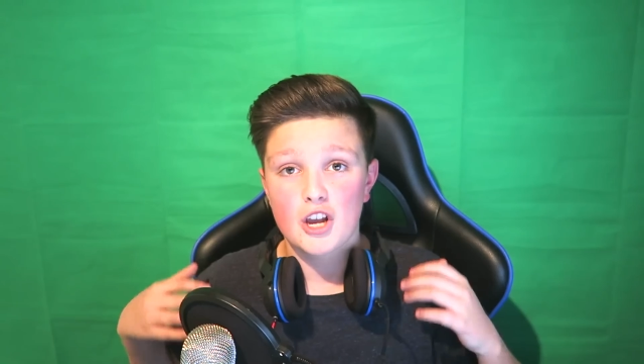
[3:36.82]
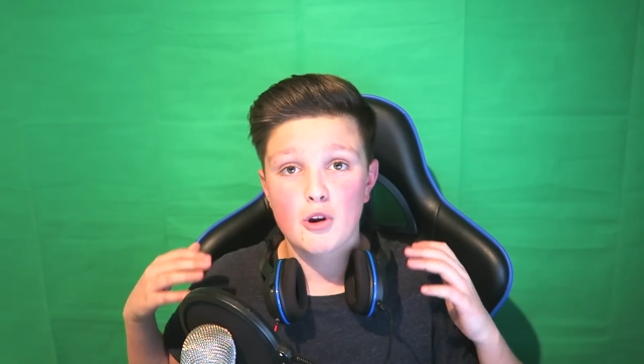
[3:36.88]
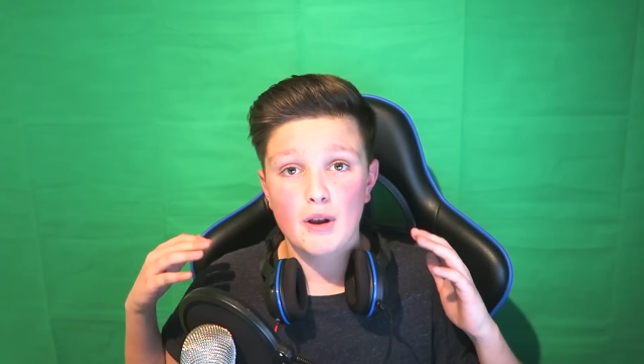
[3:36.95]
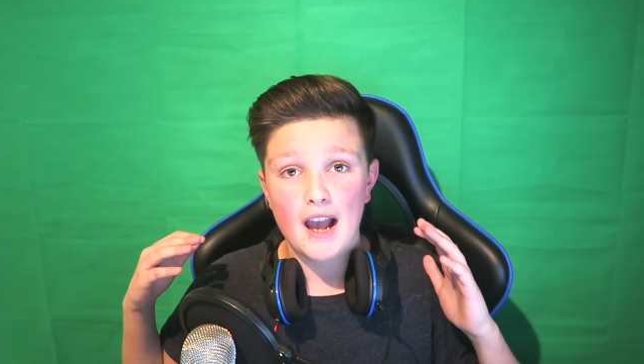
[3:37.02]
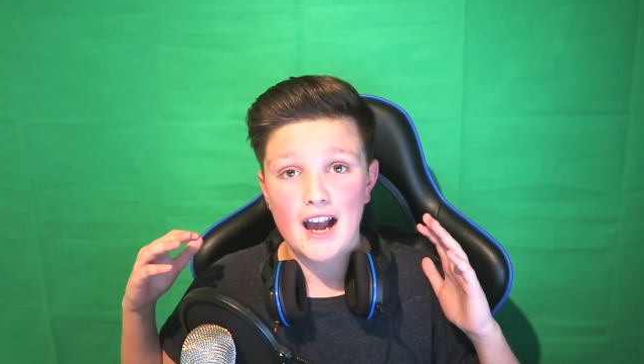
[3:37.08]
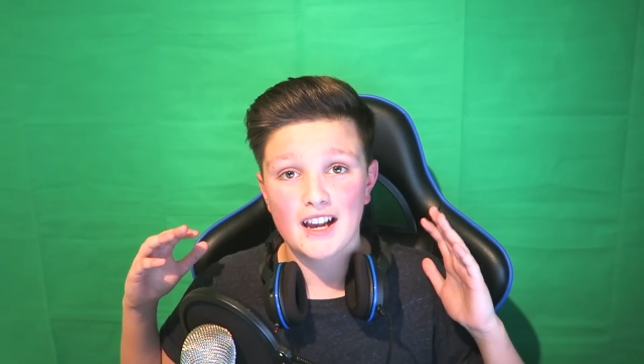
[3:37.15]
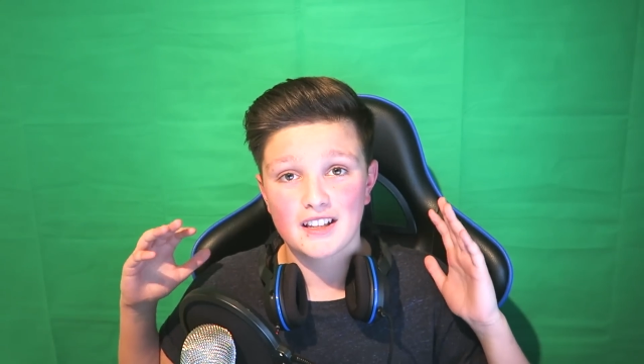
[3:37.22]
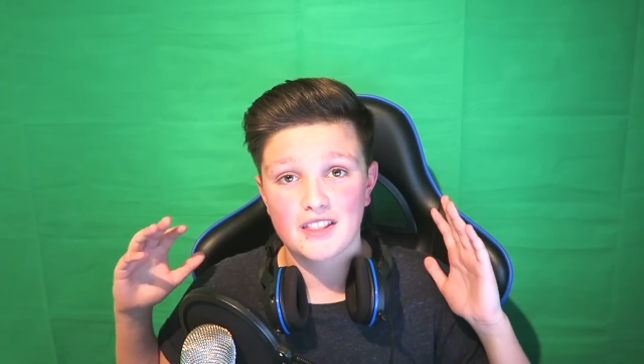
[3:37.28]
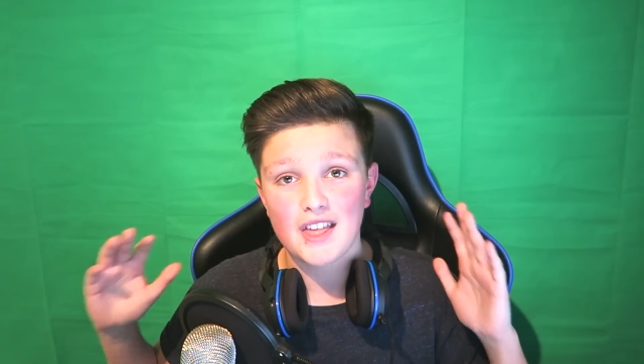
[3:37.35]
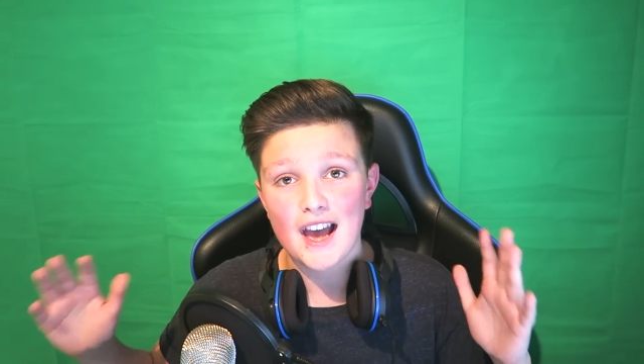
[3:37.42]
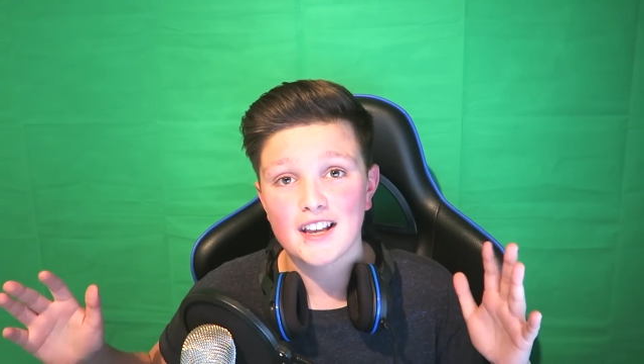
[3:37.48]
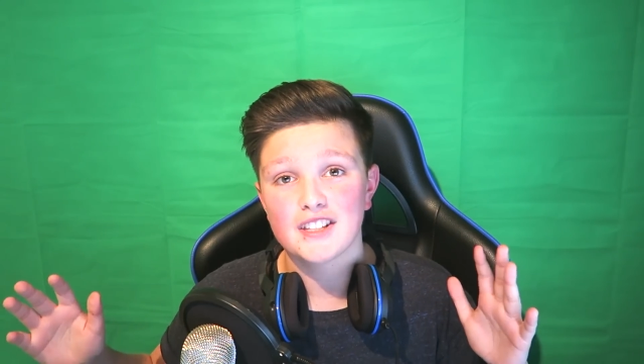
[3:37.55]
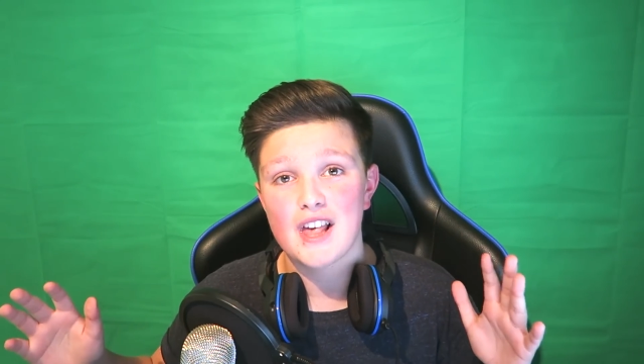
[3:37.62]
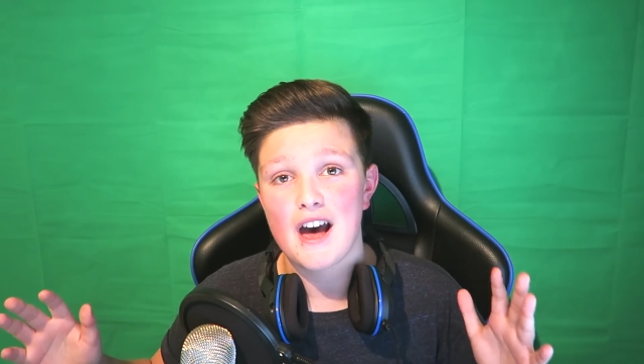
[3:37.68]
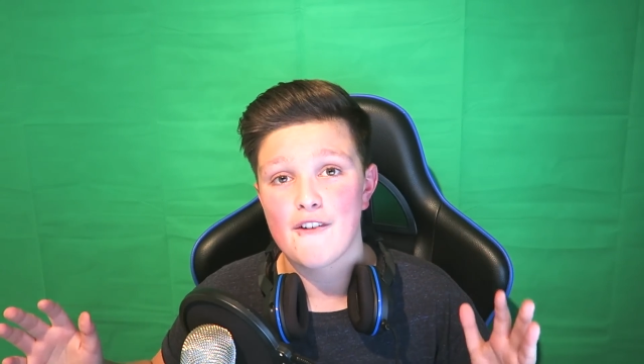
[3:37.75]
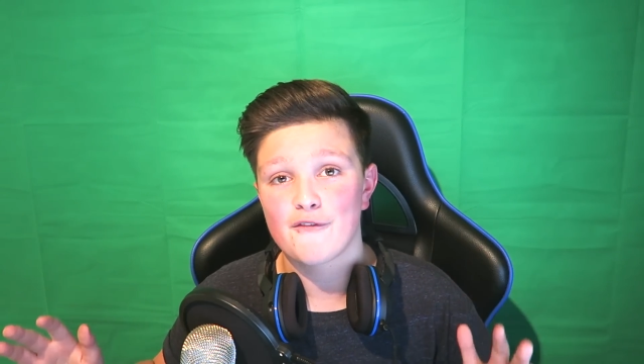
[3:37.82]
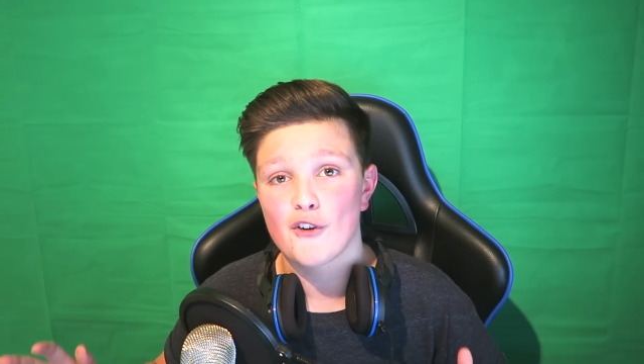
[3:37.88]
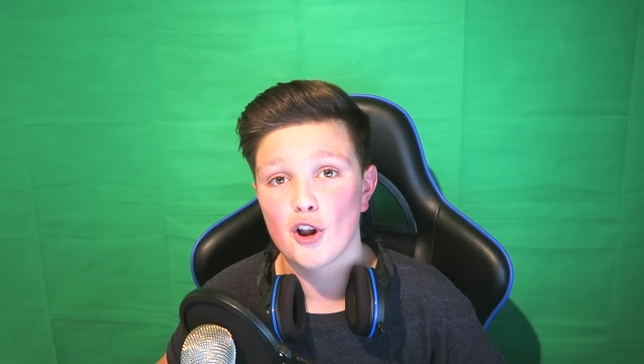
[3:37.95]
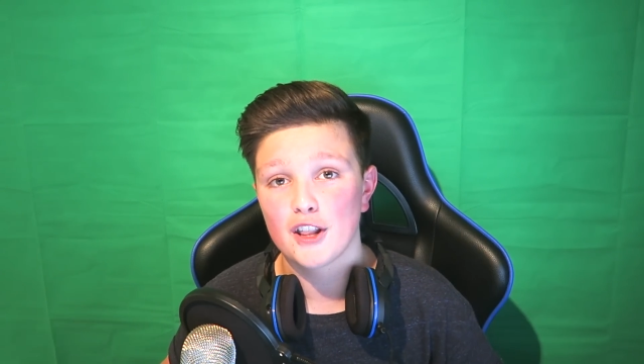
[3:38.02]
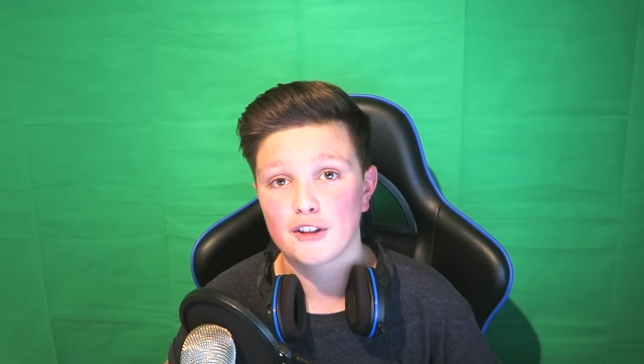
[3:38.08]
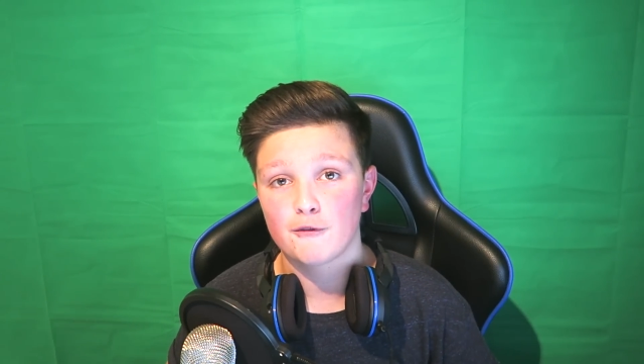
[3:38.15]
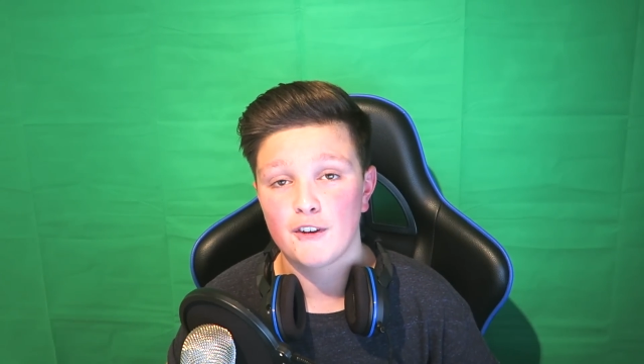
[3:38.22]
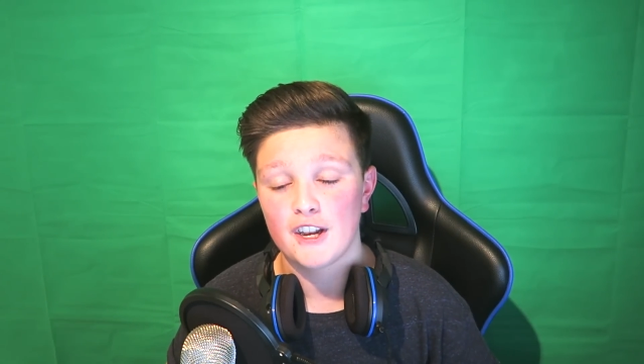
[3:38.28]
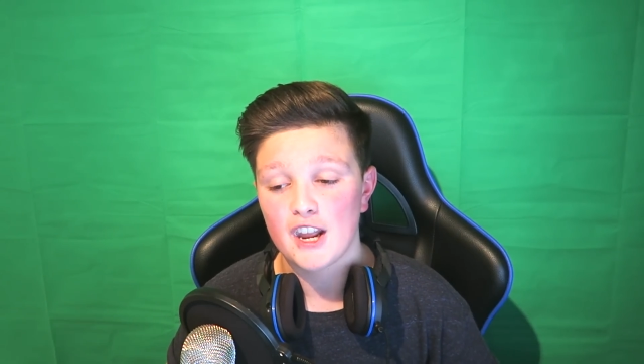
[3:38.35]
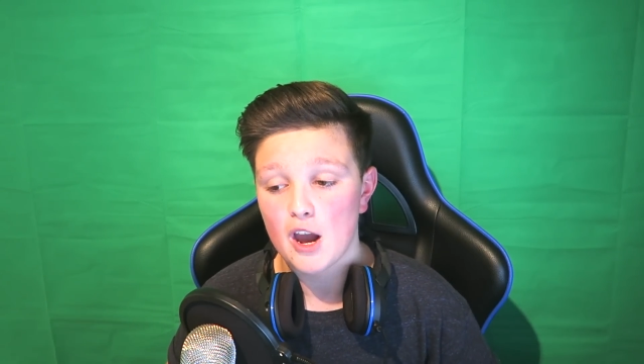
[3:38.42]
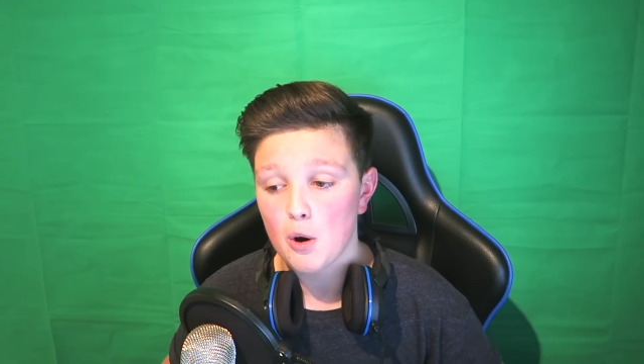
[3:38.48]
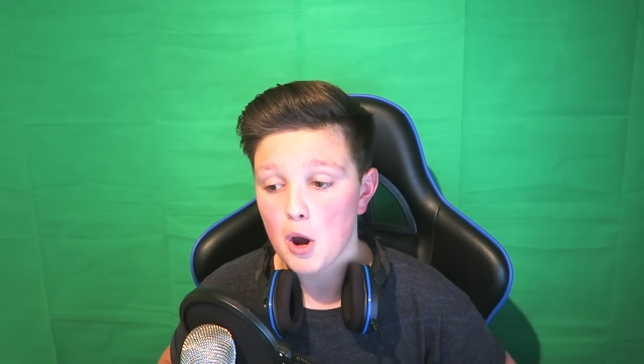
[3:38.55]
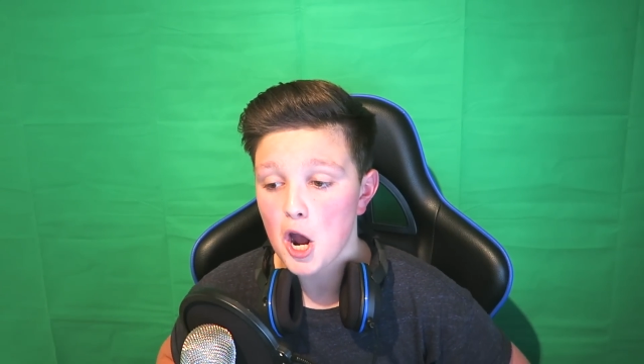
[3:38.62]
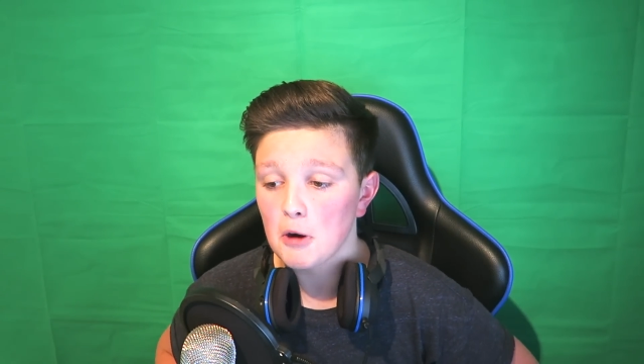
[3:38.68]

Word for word: So, guys, that is that for this video.